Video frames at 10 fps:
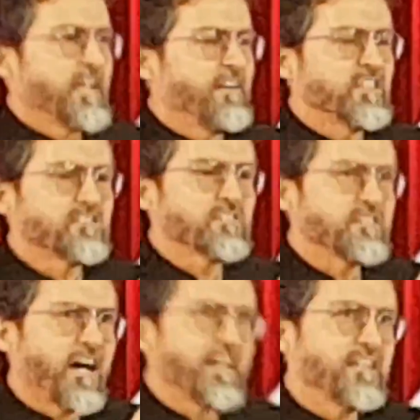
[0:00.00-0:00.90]
And this is
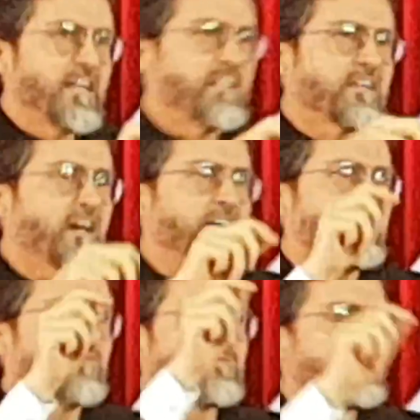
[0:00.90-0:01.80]
not in any
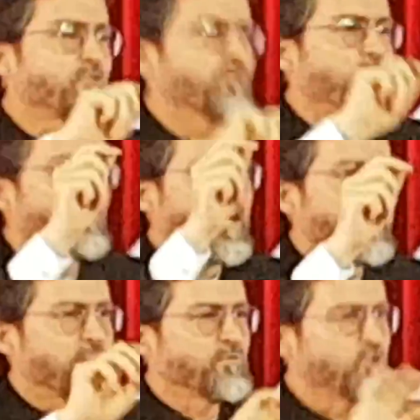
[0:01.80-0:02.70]
kind of literal
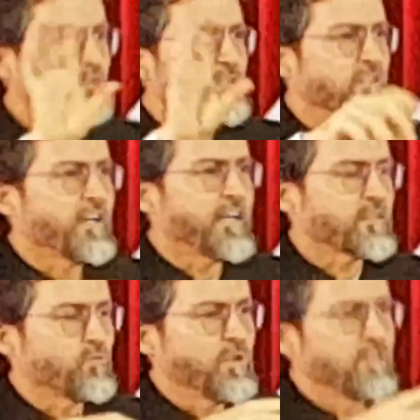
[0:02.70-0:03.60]
way of union, like
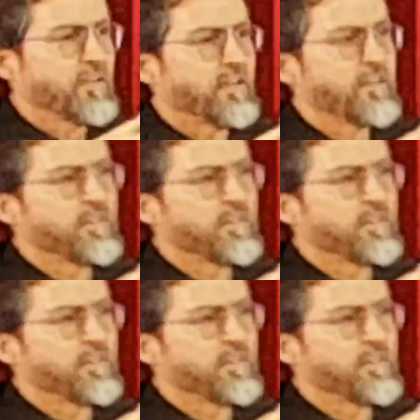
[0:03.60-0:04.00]
when the